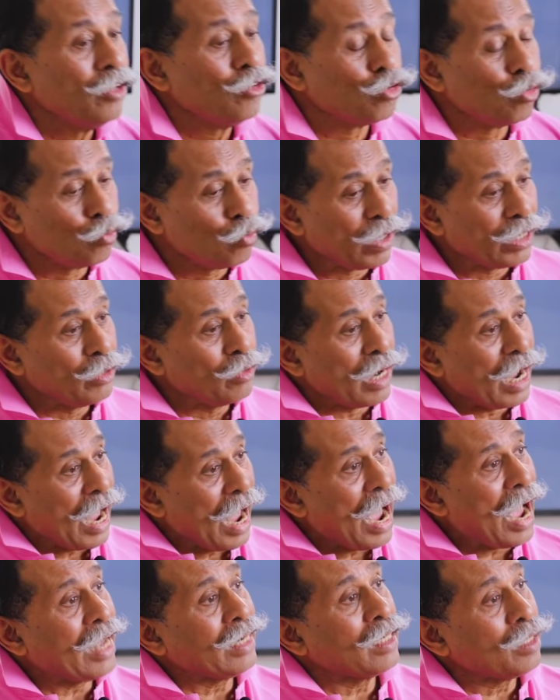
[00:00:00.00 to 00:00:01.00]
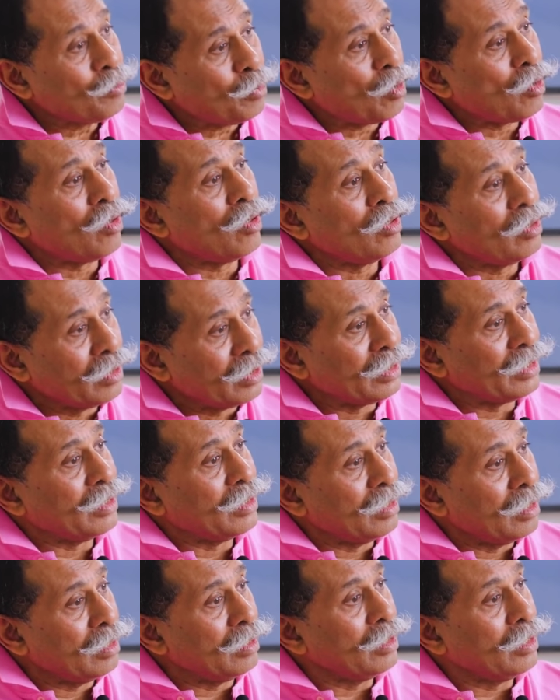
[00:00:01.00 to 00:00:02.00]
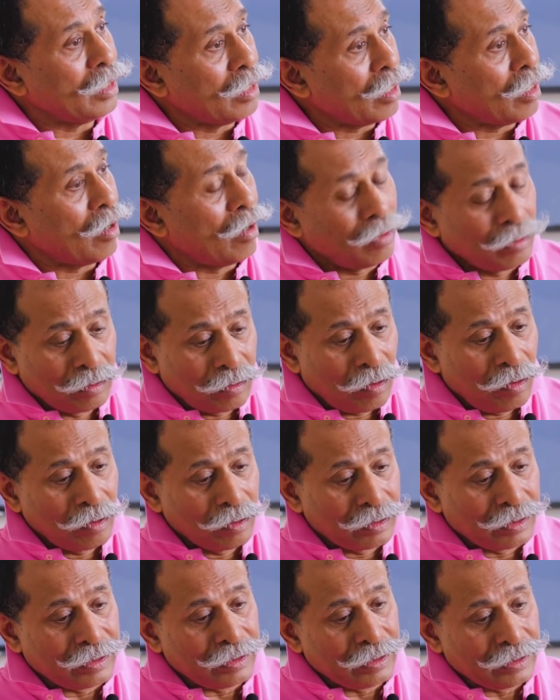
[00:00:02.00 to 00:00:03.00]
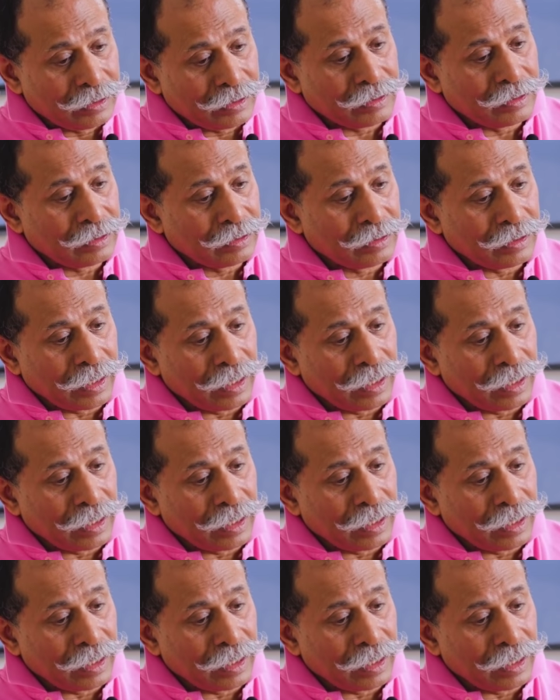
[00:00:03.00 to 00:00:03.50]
So when you add up all these